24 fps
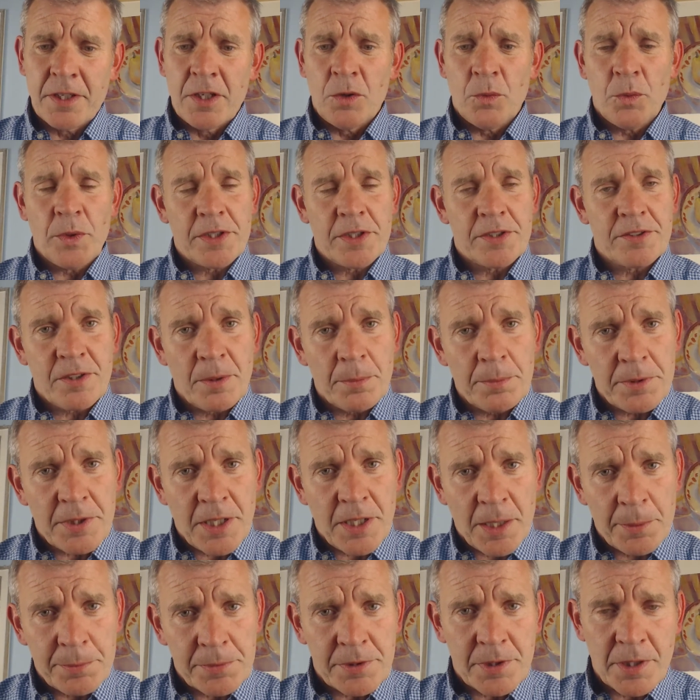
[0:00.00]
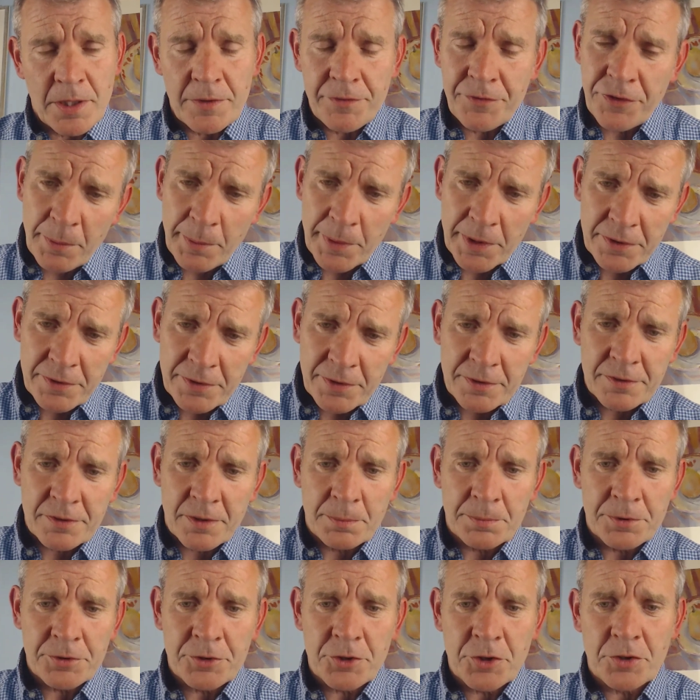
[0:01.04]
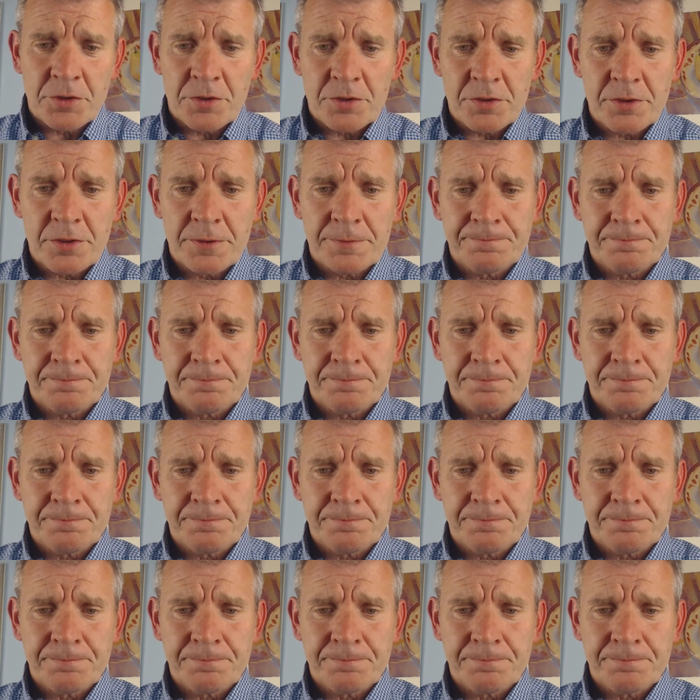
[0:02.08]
which sometimes flummoxes some students.